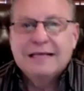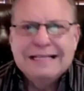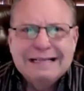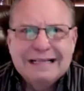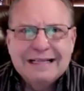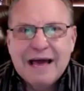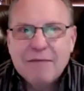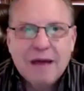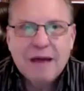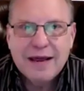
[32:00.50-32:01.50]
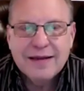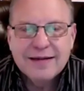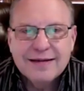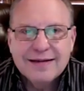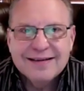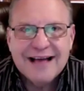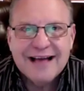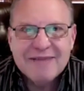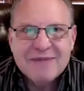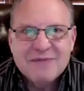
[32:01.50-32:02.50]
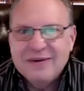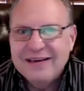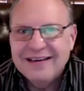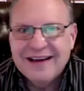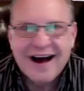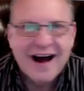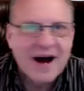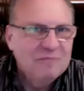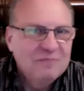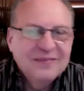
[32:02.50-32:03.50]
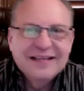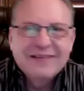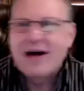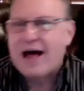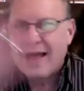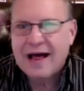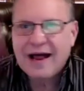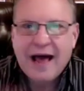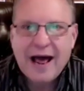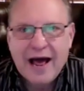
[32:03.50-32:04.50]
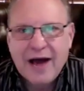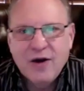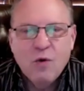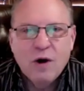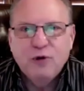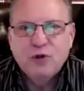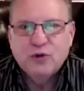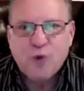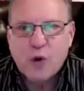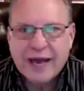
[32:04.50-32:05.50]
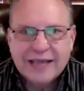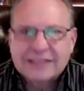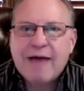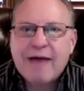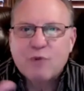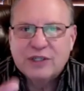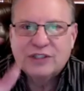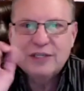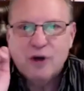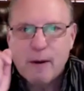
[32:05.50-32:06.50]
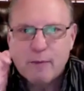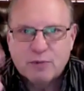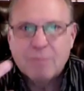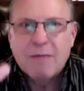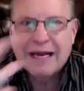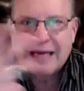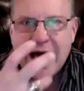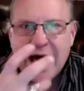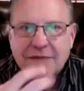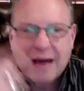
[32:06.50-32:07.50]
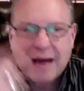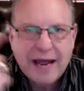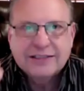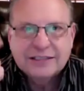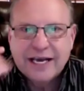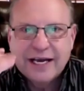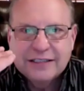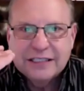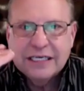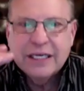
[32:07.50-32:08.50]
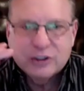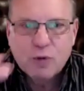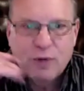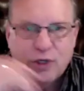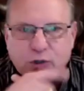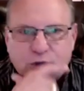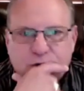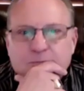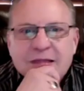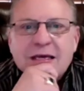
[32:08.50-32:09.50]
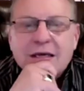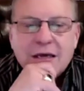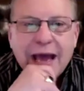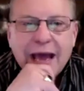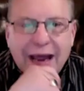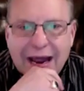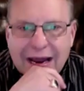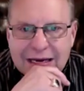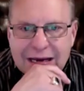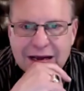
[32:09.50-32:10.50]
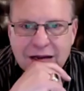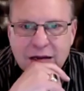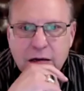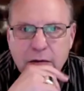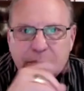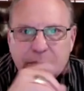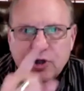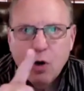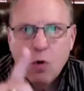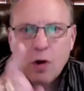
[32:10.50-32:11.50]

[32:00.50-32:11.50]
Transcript: may be, well, I don't want a future forecast because I haven't really seen the numbers, but my head says it's going to be huge. But you know,